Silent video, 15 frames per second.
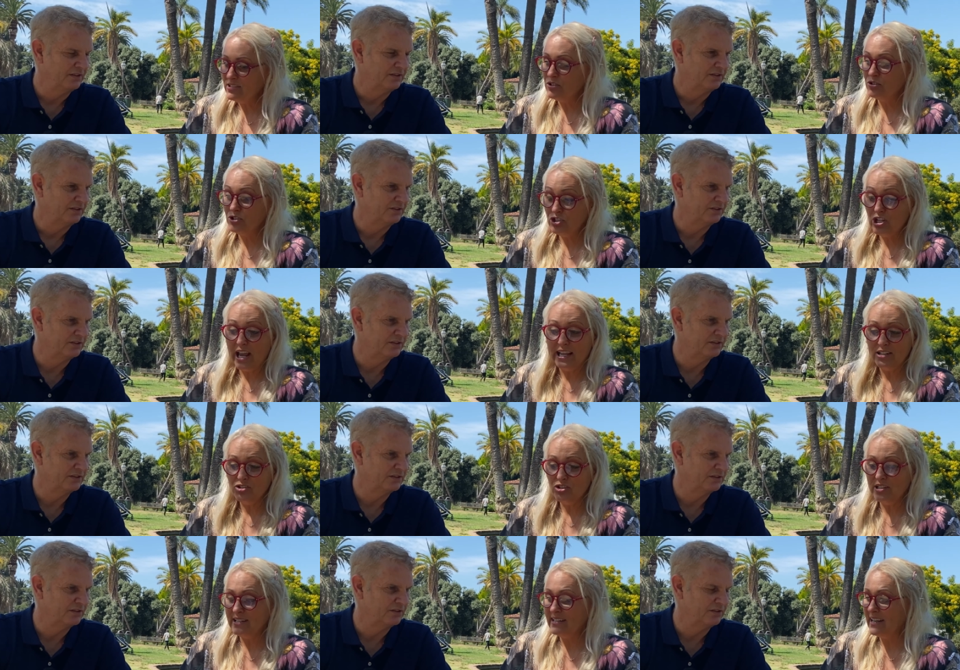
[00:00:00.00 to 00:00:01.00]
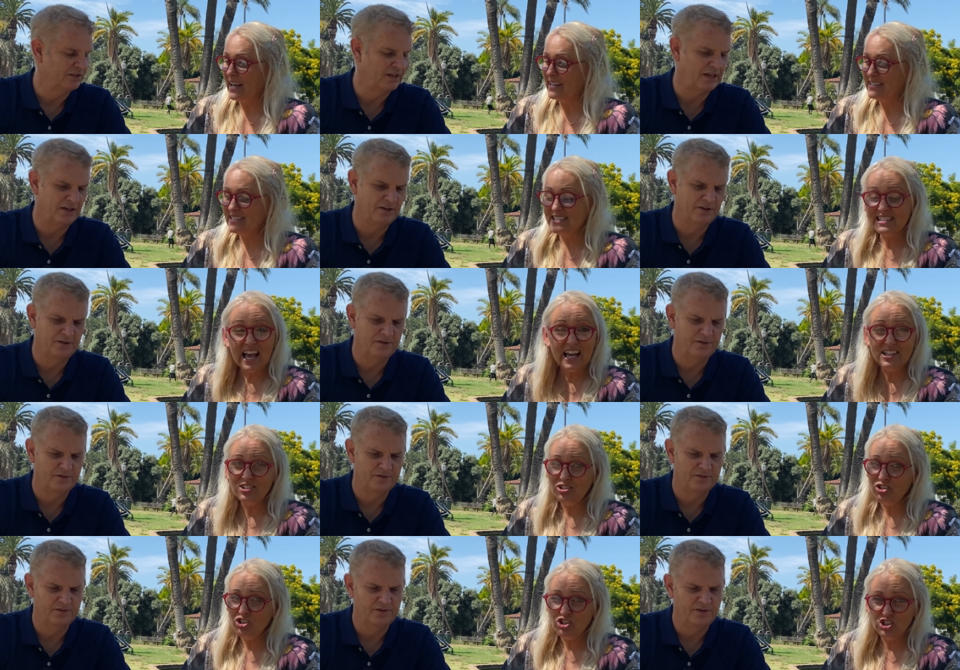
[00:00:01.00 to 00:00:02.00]
Speaker 1: are changing, yeah. a
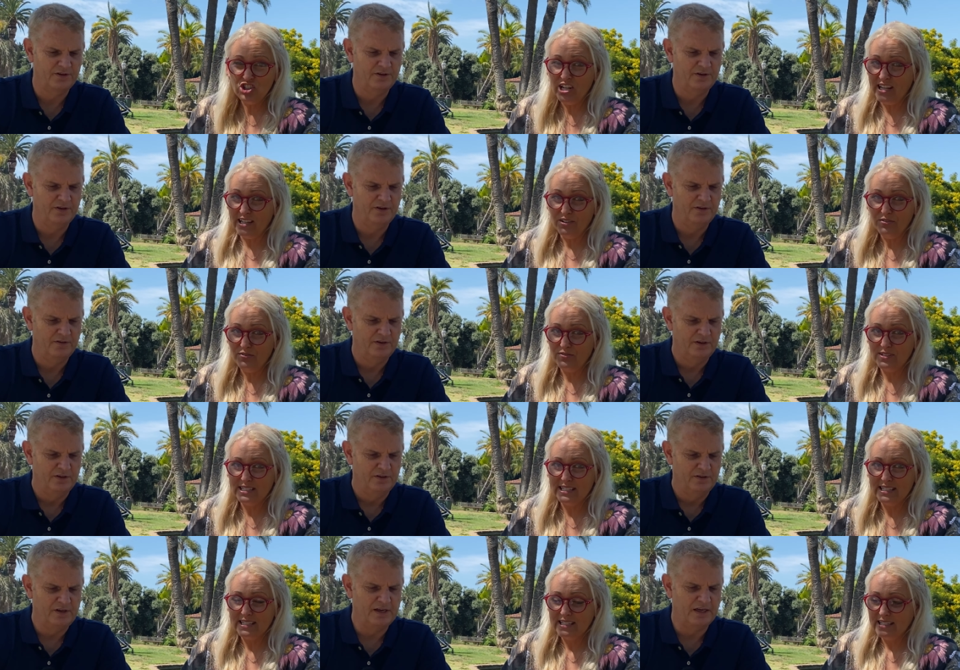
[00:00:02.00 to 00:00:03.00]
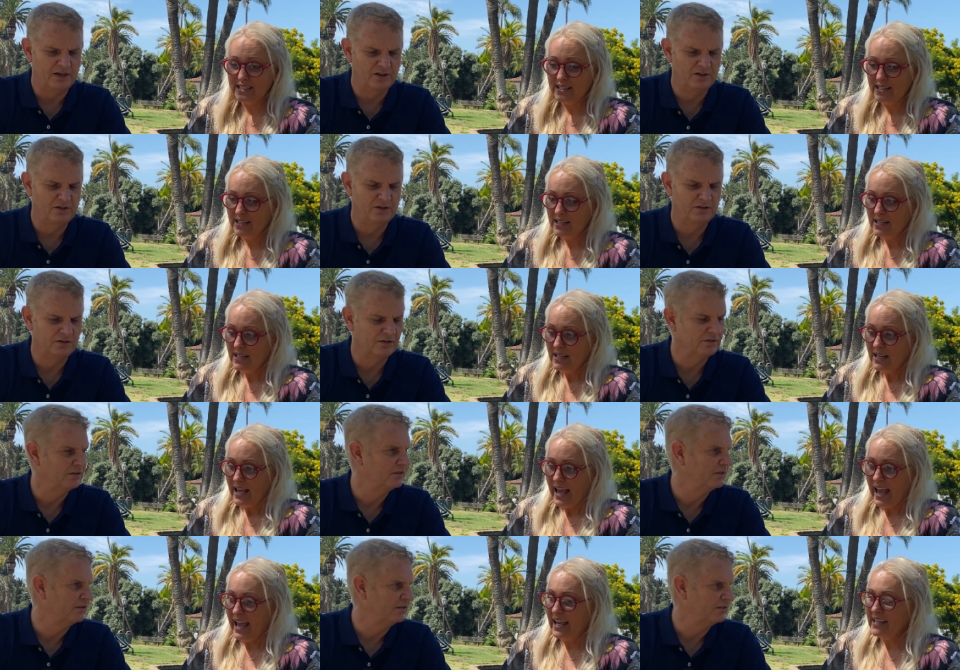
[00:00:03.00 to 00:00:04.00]
sudden shift. Yeah.
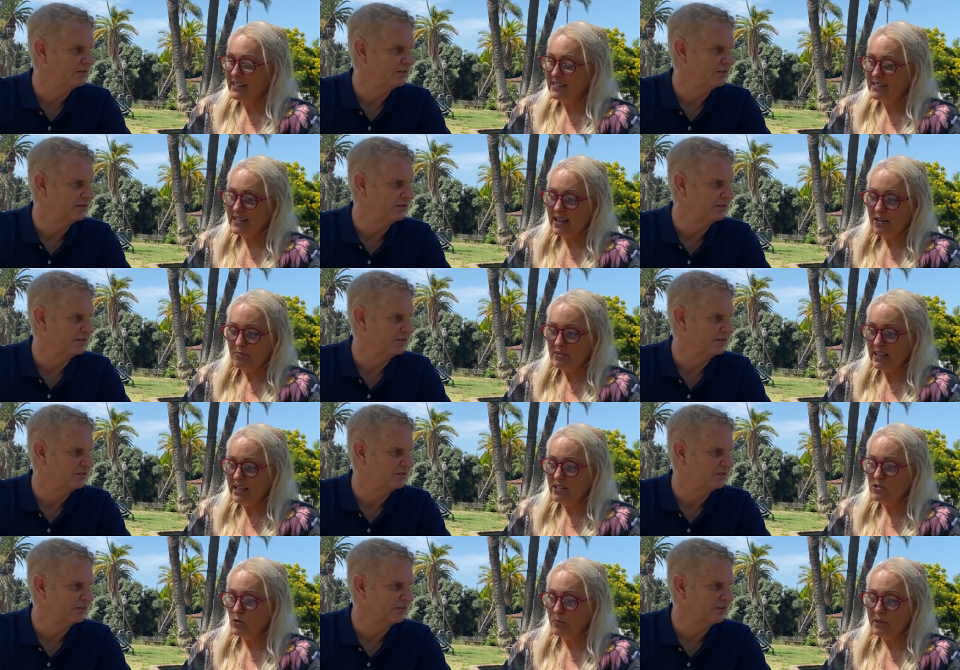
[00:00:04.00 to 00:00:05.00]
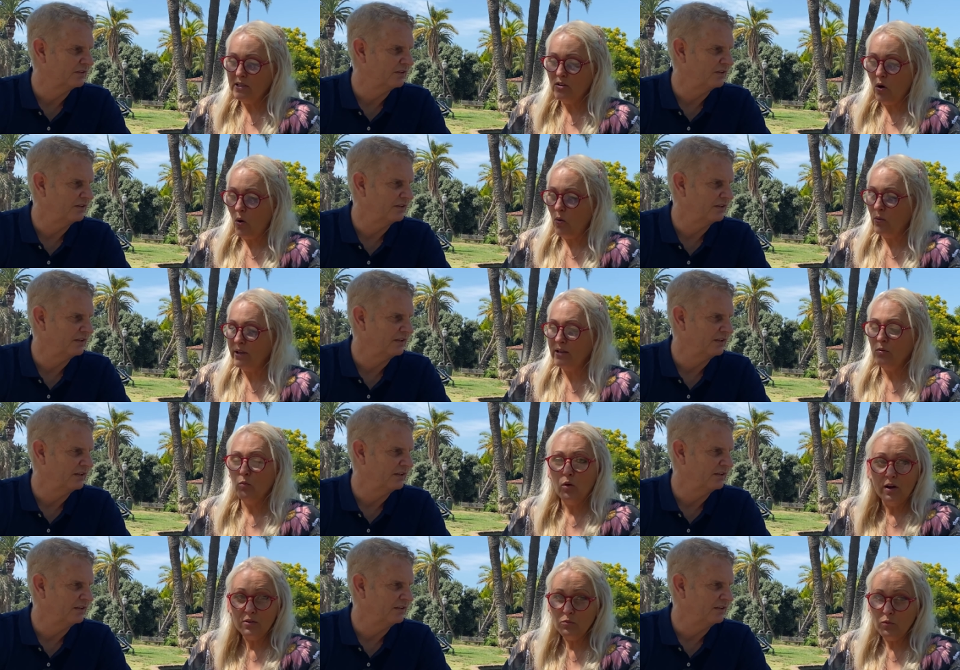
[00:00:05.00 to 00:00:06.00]
And things will be going
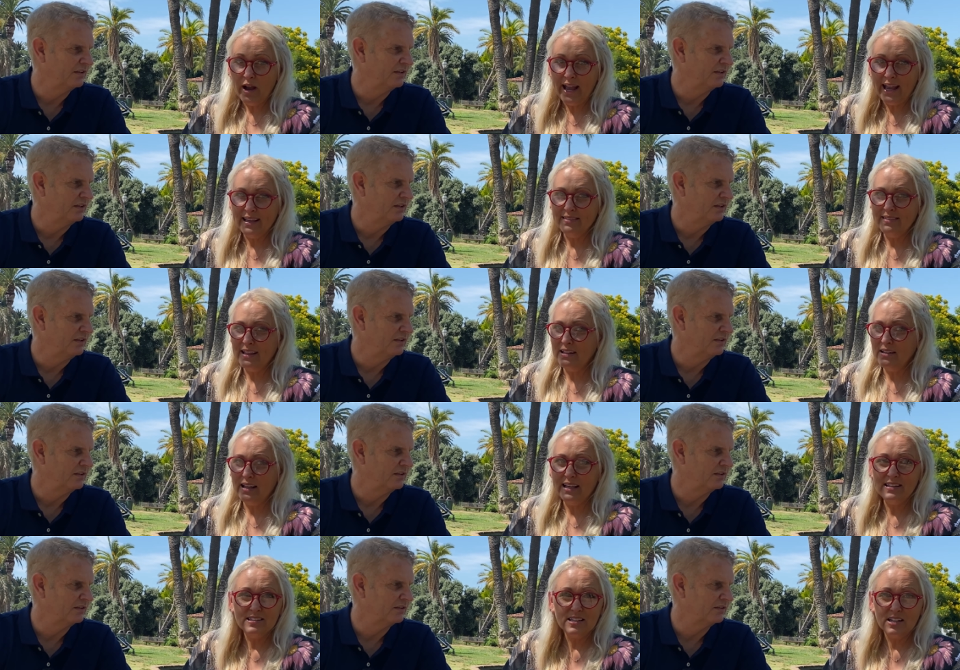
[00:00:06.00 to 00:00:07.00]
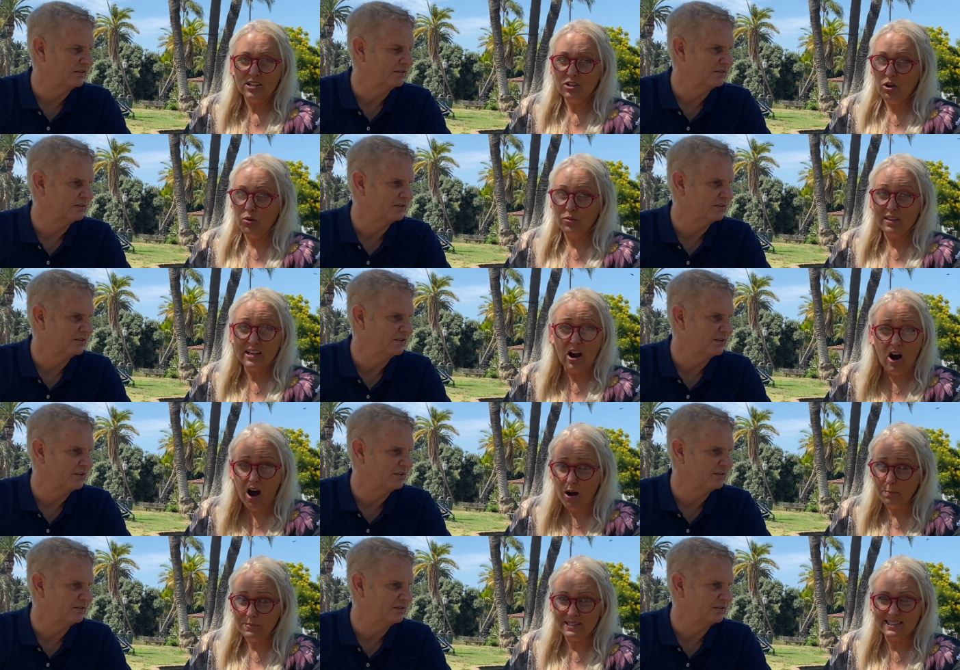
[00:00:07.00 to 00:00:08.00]
one way and then it's going to go the
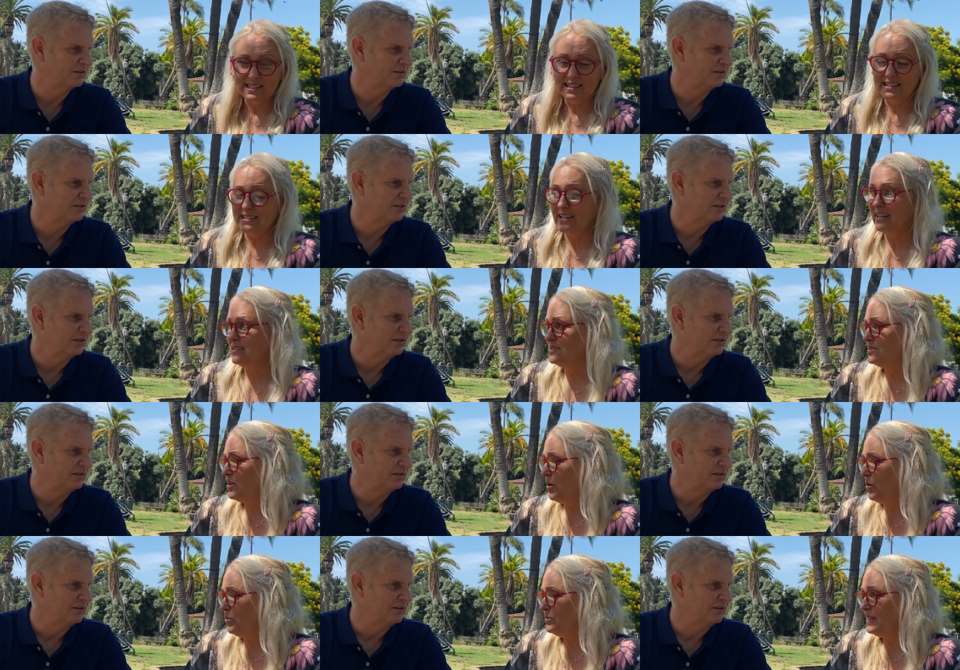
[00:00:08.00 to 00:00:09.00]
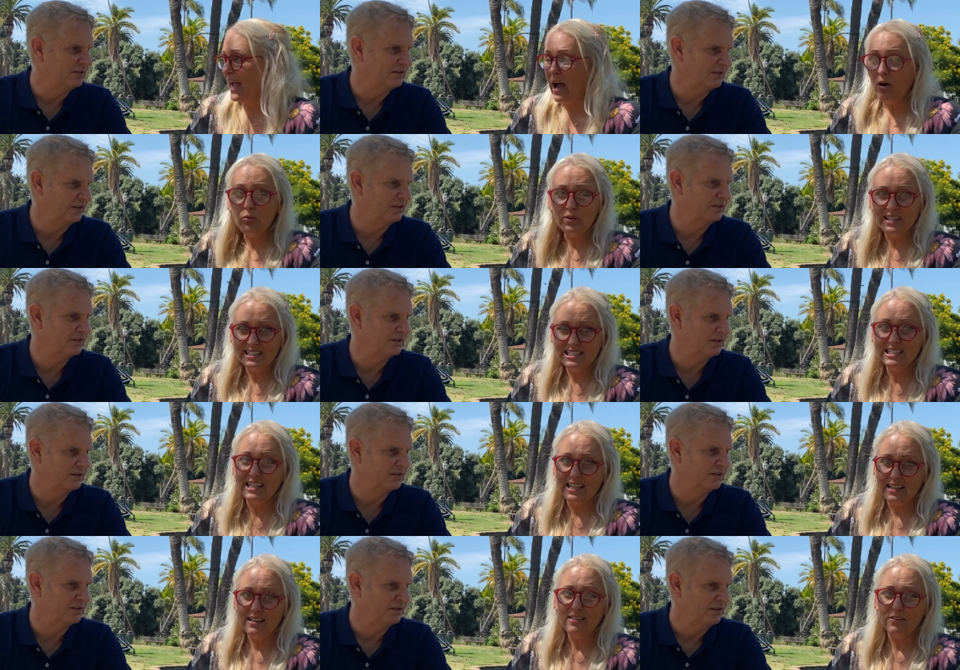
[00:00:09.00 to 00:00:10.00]
opposite. And so now yeah. we
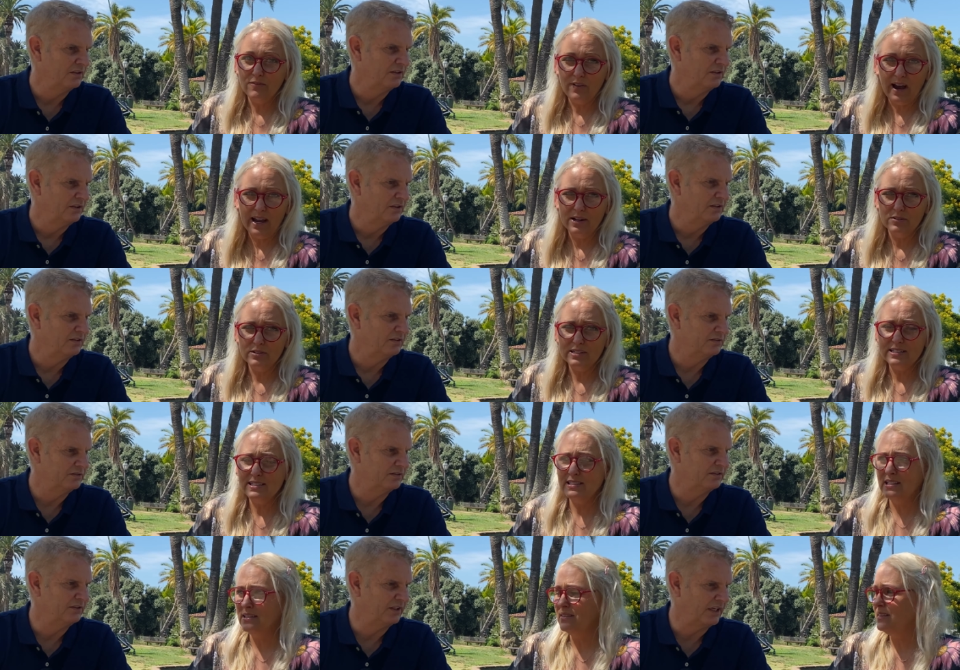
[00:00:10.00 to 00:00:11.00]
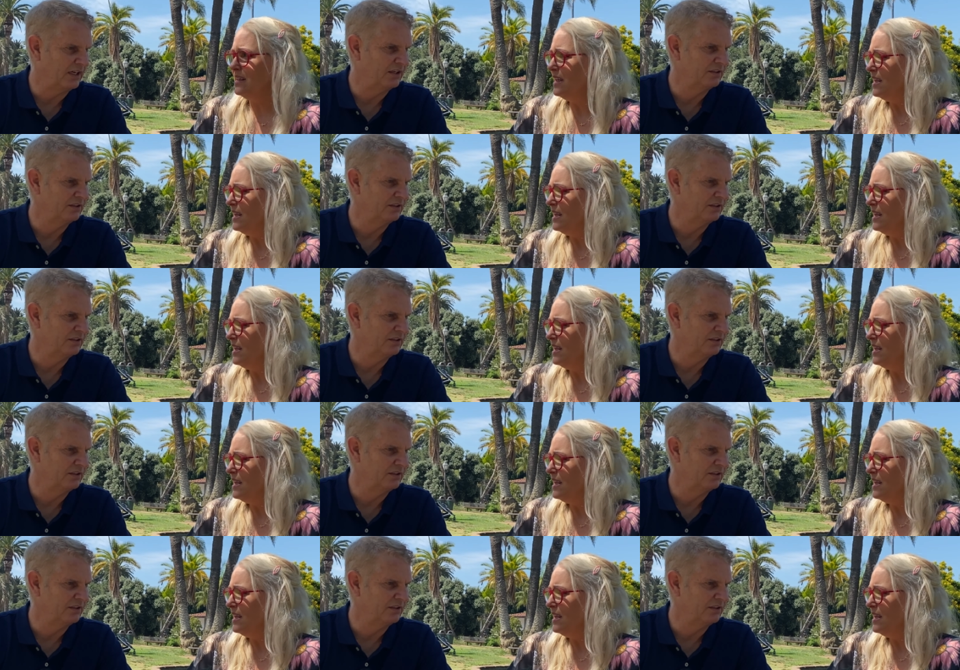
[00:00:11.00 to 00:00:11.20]
see the virus and yeah,